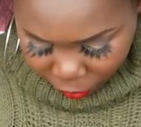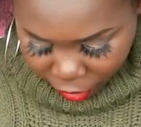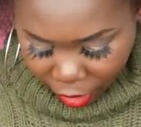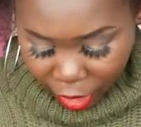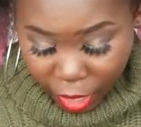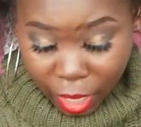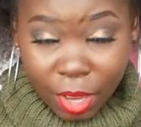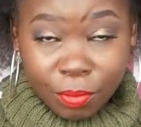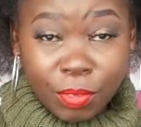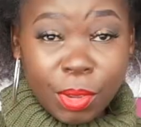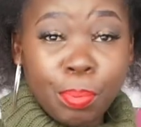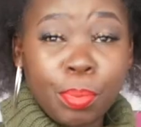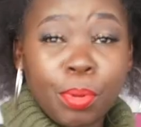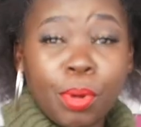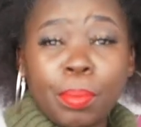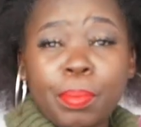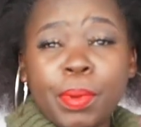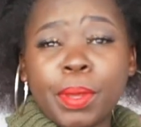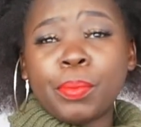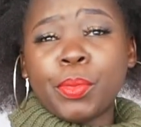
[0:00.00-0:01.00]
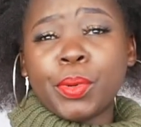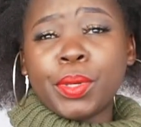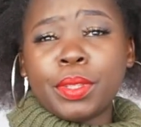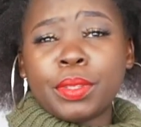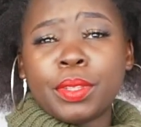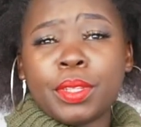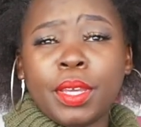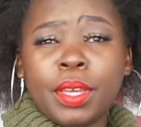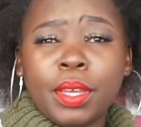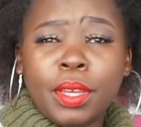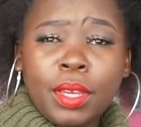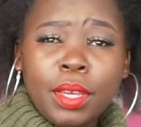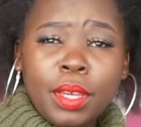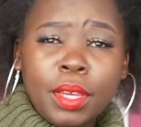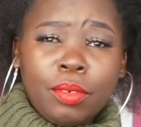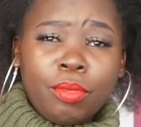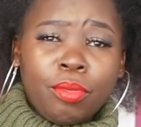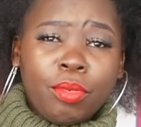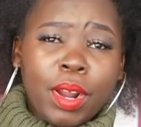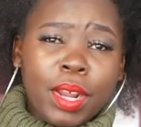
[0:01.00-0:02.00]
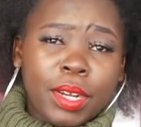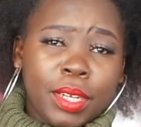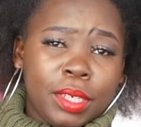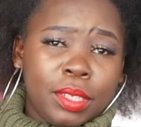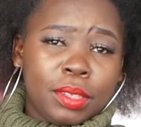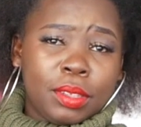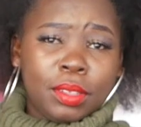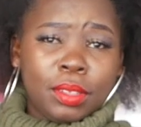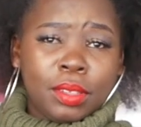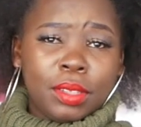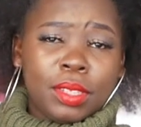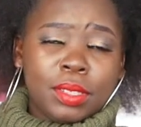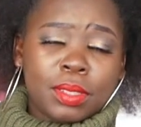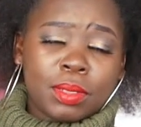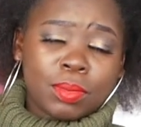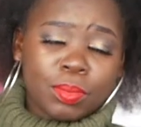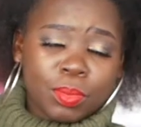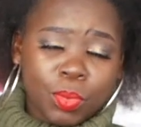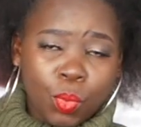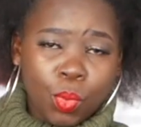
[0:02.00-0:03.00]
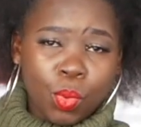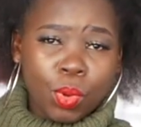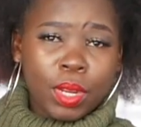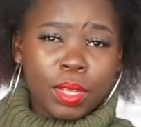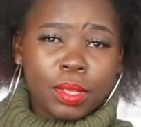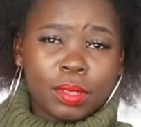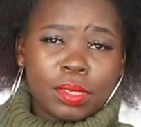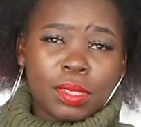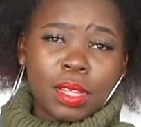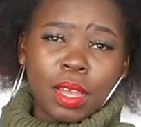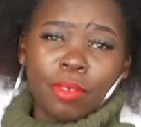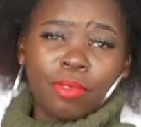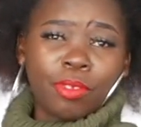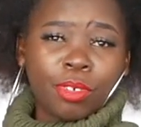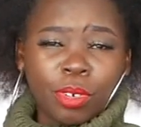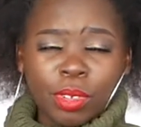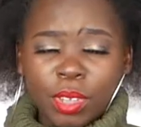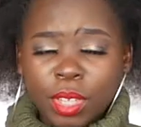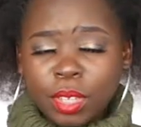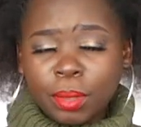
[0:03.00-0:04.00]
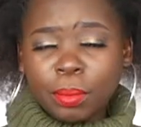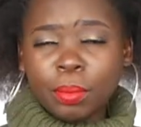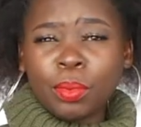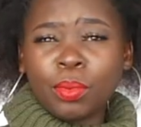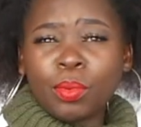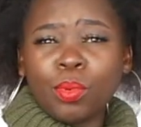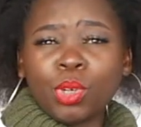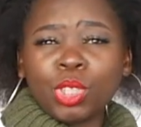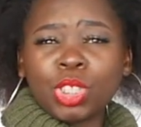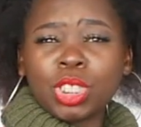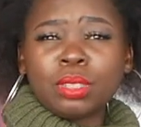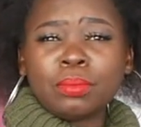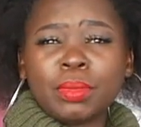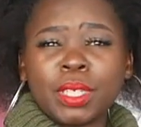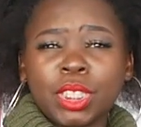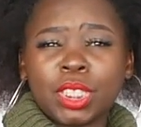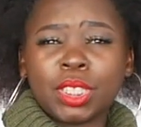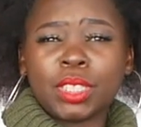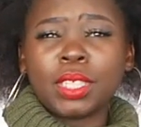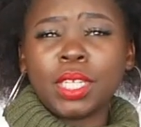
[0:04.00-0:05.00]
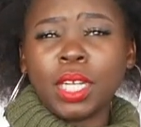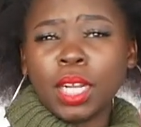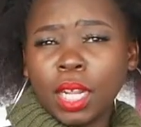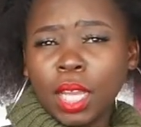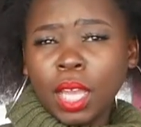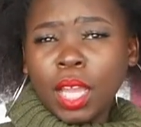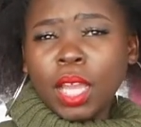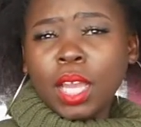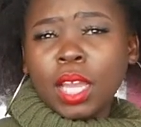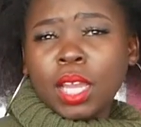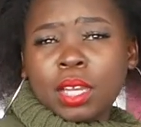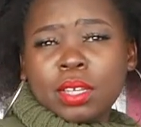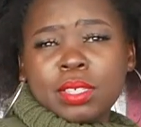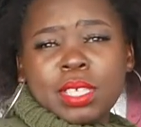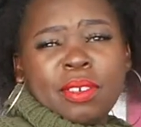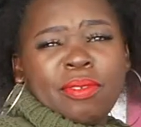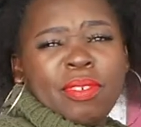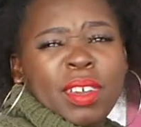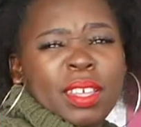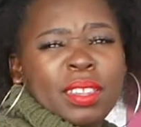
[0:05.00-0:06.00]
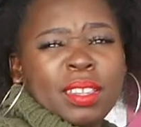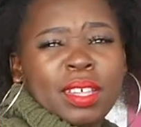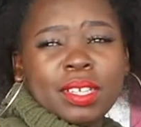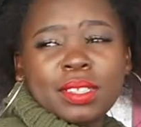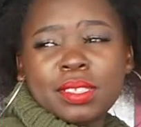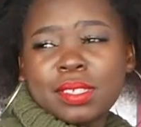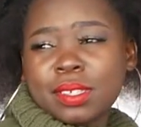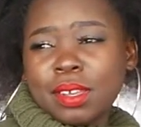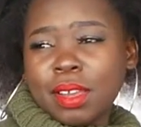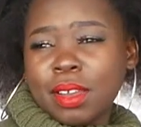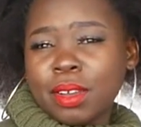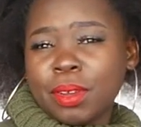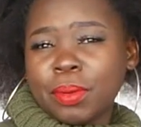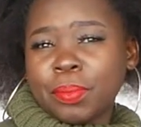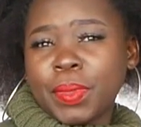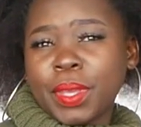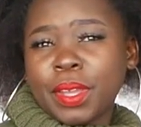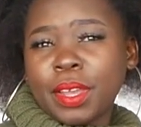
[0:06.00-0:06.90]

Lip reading: I have a problem with running this woolen stuff on the washing machine, because I find that the